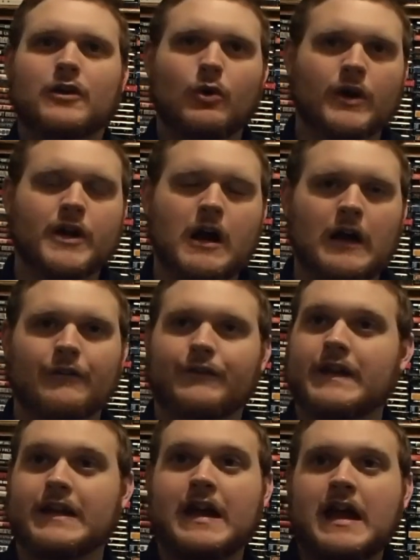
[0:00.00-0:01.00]

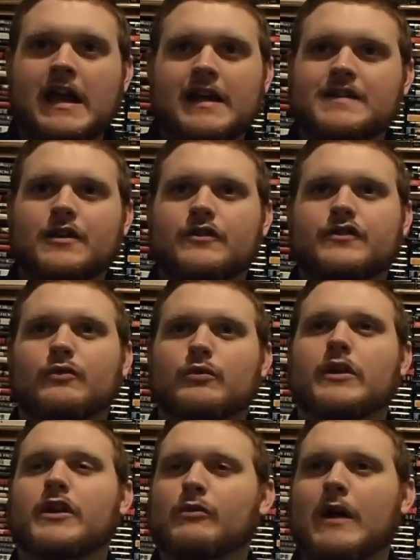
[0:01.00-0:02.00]
choreography is also
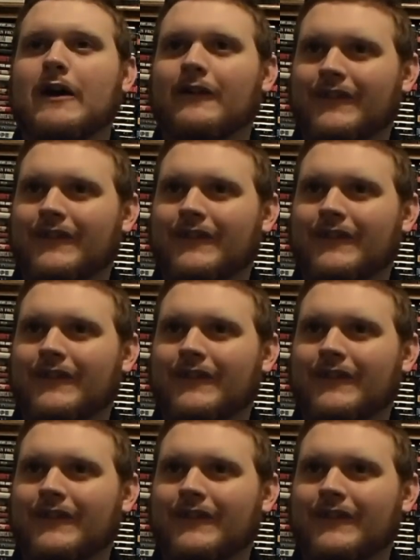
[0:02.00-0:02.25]
really well.